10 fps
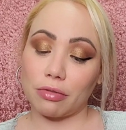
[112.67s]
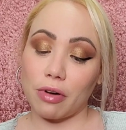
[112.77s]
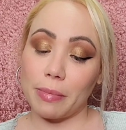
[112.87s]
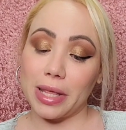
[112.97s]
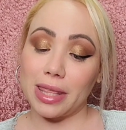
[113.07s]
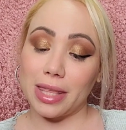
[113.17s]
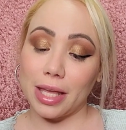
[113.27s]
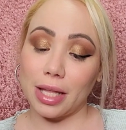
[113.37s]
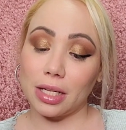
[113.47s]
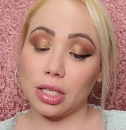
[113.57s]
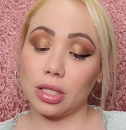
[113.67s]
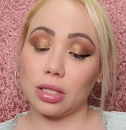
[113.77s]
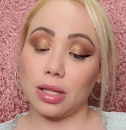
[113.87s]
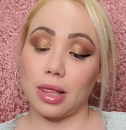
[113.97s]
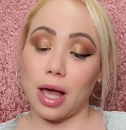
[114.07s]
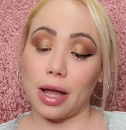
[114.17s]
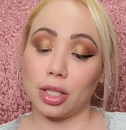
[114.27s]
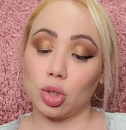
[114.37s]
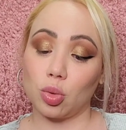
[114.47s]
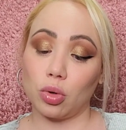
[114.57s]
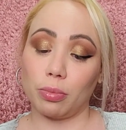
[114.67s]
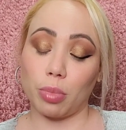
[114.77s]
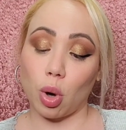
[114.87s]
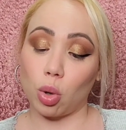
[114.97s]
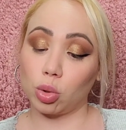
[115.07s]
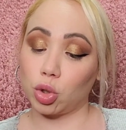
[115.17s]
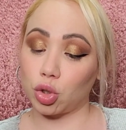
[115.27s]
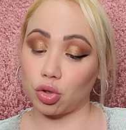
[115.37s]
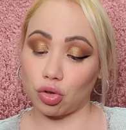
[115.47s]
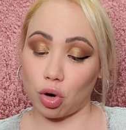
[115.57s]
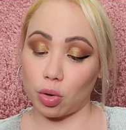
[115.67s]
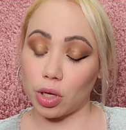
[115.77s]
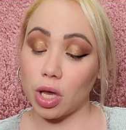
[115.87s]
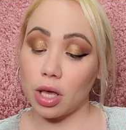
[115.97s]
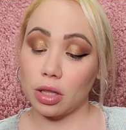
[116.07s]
From a thin line to a bold stroke,